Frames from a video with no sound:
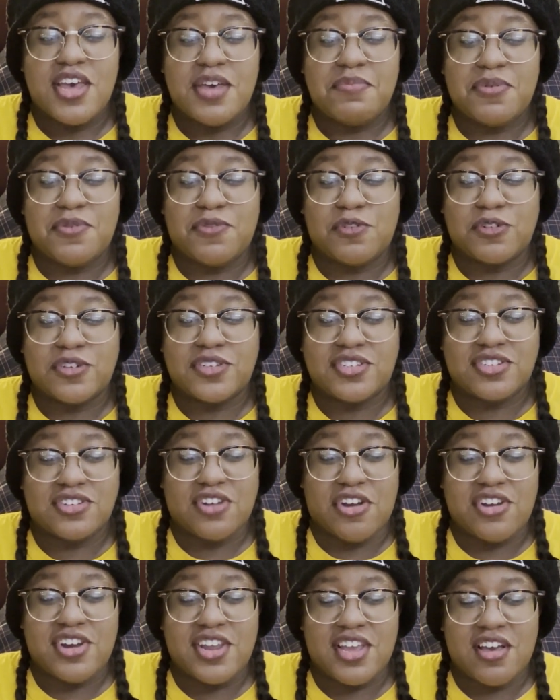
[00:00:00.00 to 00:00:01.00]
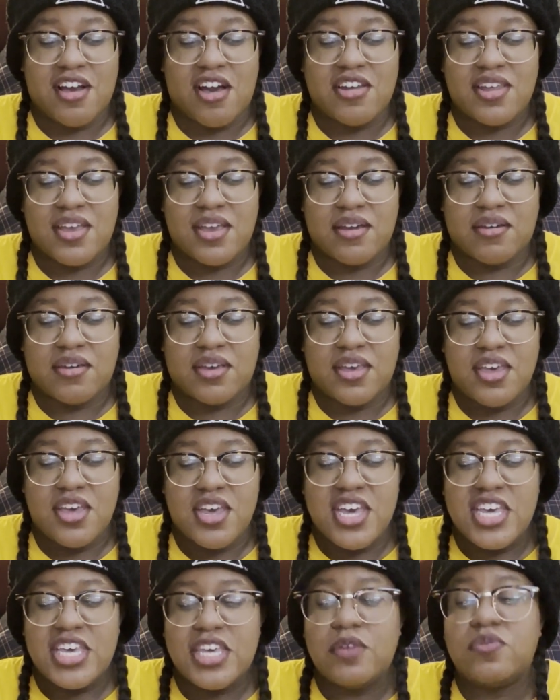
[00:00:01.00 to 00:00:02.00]
before starting on Harry.
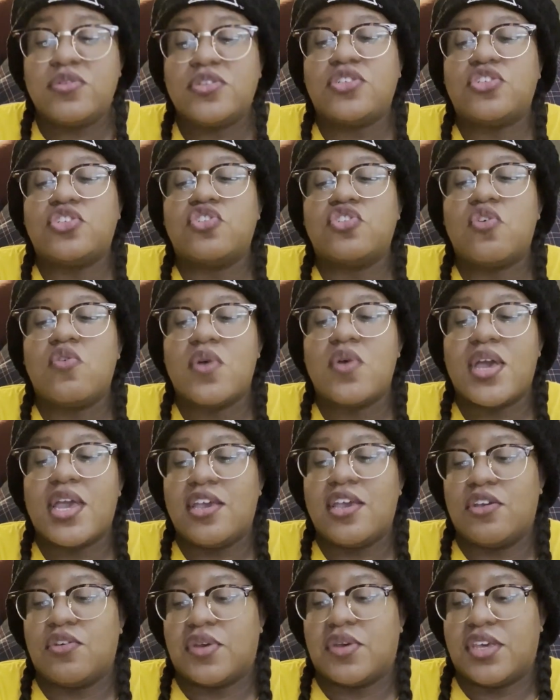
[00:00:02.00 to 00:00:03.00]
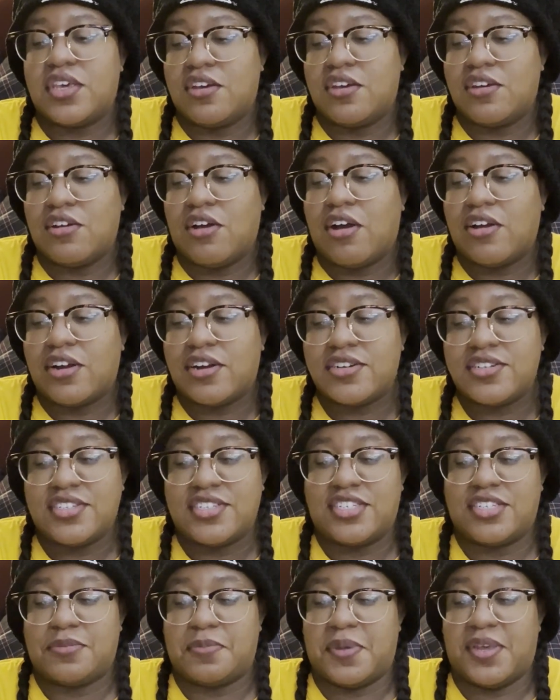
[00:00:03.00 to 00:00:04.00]
He was so angry he could hardly
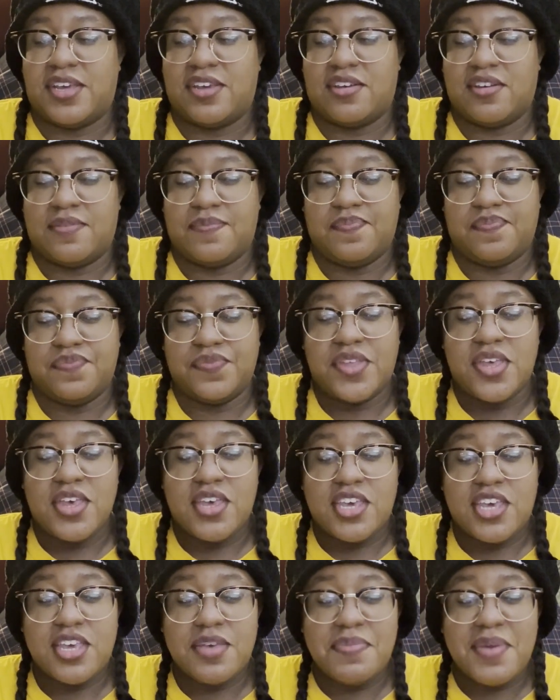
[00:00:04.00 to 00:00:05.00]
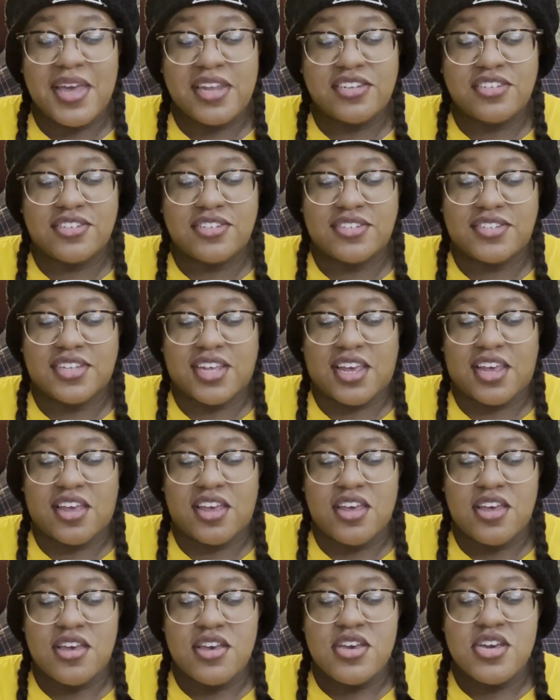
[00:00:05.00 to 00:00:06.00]
speak. He managed to
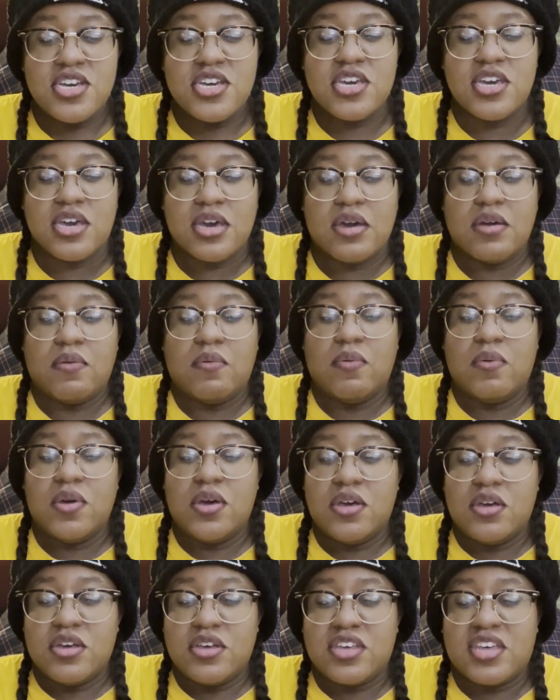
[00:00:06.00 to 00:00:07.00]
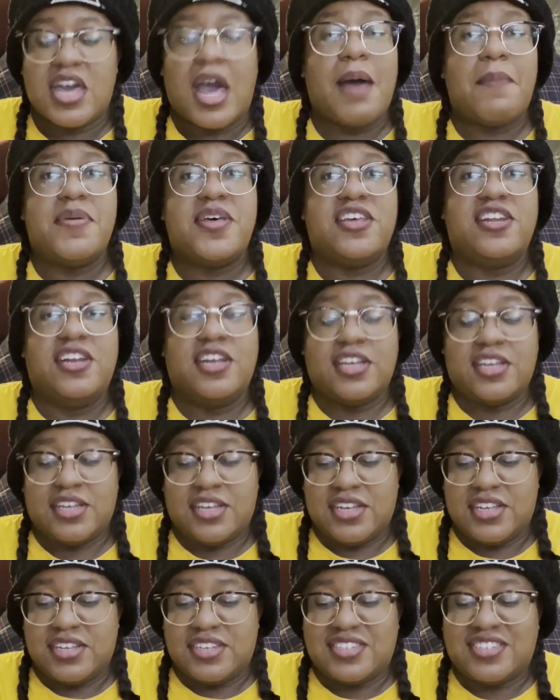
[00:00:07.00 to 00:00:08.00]
say, "Go, cupboard,
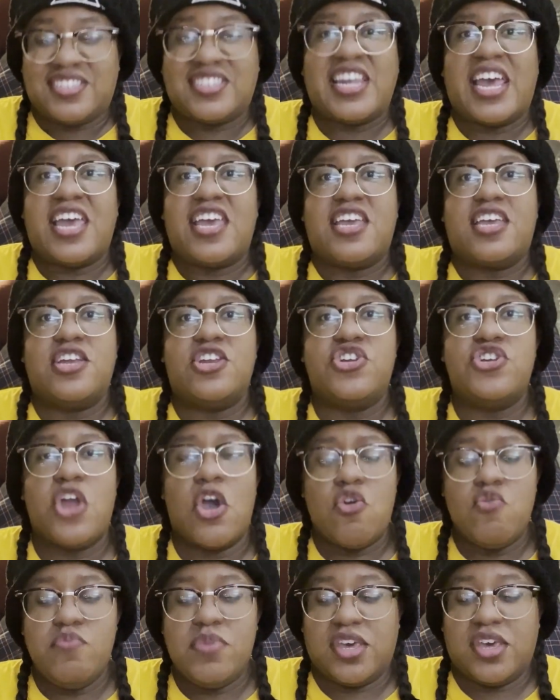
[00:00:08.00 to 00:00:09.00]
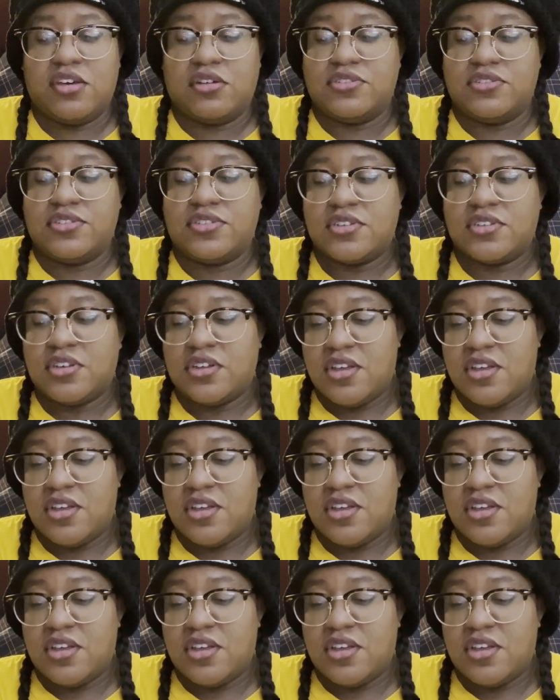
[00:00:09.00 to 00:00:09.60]
stay, no meals,"